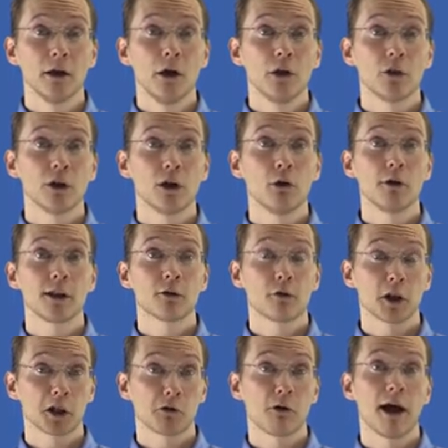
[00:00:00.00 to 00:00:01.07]
The user is
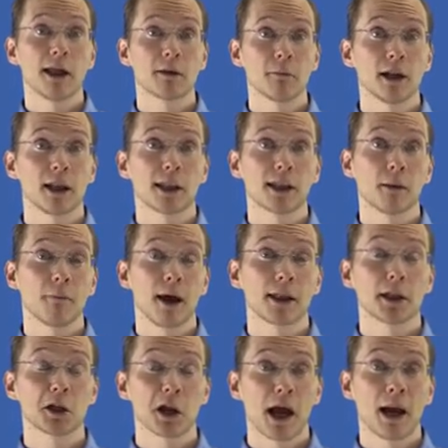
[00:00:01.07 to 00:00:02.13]
transmitting some
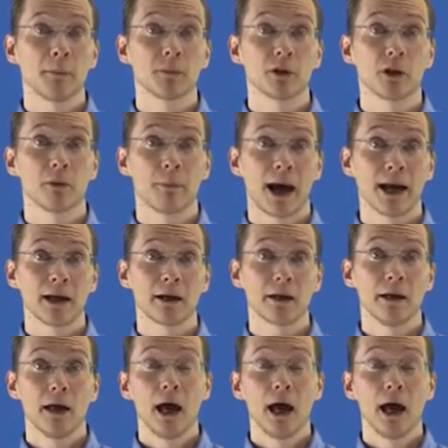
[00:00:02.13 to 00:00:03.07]
message M to the bank